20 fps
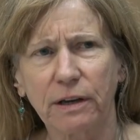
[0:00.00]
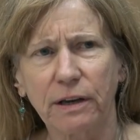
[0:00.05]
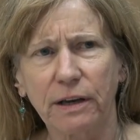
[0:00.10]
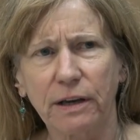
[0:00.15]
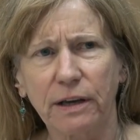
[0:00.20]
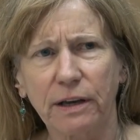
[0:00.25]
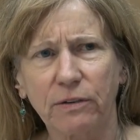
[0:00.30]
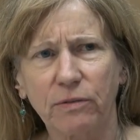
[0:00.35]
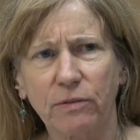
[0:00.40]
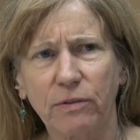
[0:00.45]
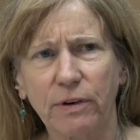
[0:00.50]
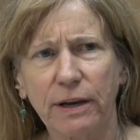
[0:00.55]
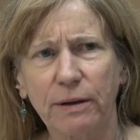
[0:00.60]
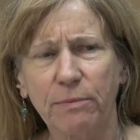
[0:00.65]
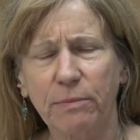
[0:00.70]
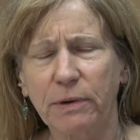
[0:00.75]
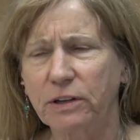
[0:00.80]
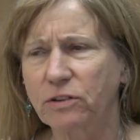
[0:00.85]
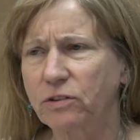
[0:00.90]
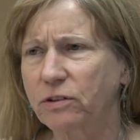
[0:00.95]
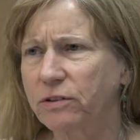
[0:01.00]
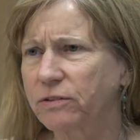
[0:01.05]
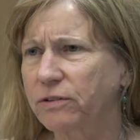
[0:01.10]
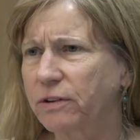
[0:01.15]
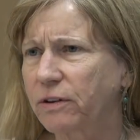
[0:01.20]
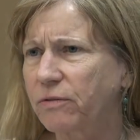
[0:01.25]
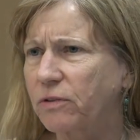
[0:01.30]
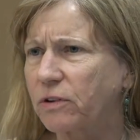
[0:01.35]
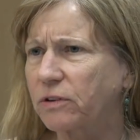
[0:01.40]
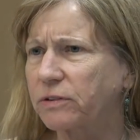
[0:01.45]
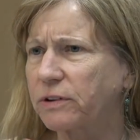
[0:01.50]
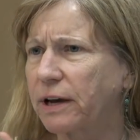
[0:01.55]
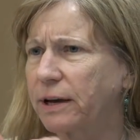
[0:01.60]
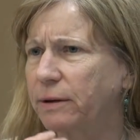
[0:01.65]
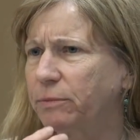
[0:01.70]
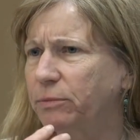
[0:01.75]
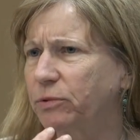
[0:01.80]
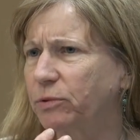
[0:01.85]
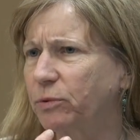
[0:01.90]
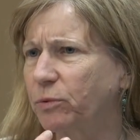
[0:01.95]
and Ray mentioned several
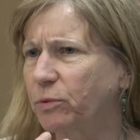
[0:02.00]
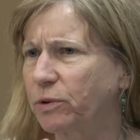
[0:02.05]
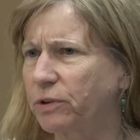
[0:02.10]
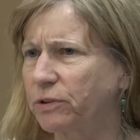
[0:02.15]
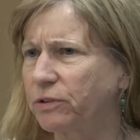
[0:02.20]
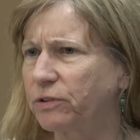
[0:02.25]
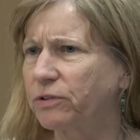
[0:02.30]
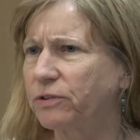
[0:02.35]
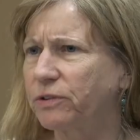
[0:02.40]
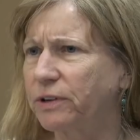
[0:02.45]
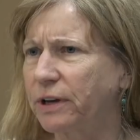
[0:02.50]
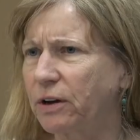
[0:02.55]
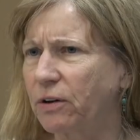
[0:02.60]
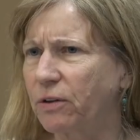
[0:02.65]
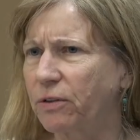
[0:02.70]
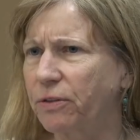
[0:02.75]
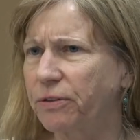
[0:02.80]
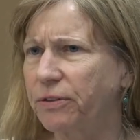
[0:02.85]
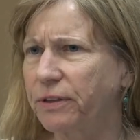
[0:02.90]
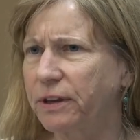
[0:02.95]
times the word stealth.